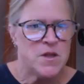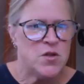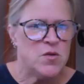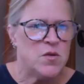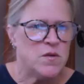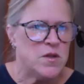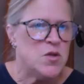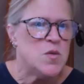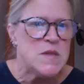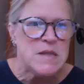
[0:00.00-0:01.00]

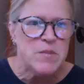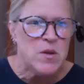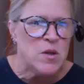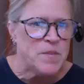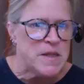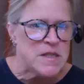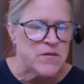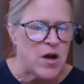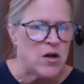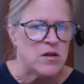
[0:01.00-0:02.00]
usable piece
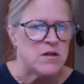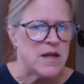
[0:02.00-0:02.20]
of art.